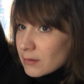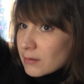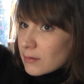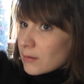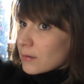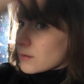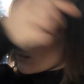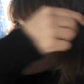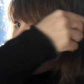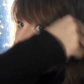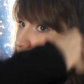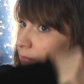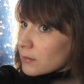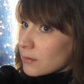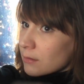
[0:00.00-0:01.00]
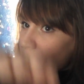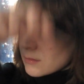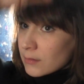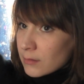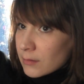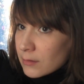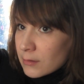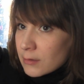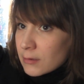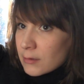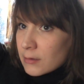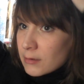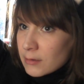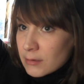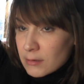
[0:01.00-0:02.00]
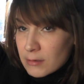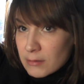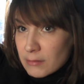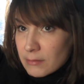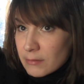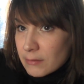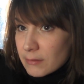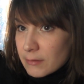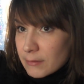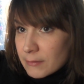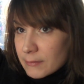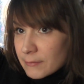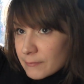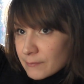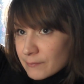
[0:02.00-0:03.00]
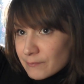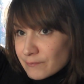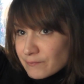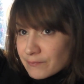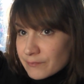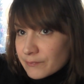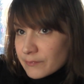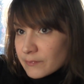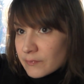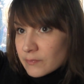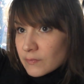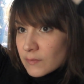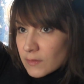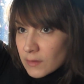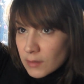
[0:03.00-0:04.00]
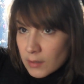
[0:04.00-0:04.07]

Nobody speaks.